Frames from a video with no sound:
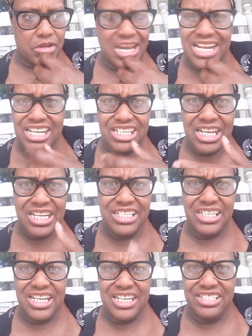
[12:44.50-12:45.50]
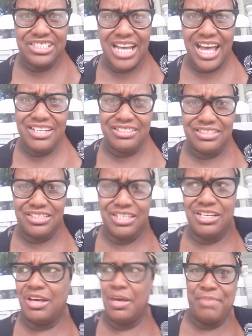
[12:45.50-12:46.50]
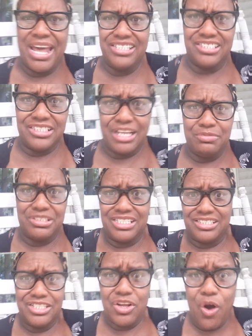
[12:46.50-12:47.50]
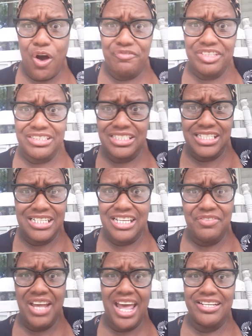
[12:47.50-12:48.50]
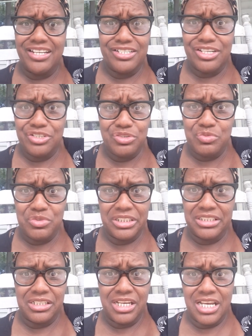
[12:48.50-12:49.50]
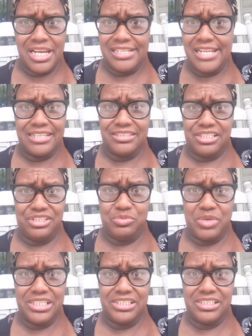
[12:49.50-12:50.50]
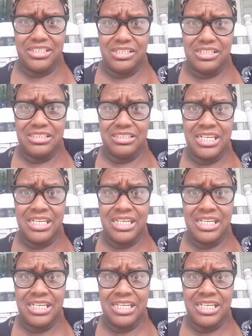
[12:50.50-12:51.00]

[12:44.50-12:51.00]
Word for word: any any any shots a, patient that was just in the office that didn't even have nothing to do with that situation.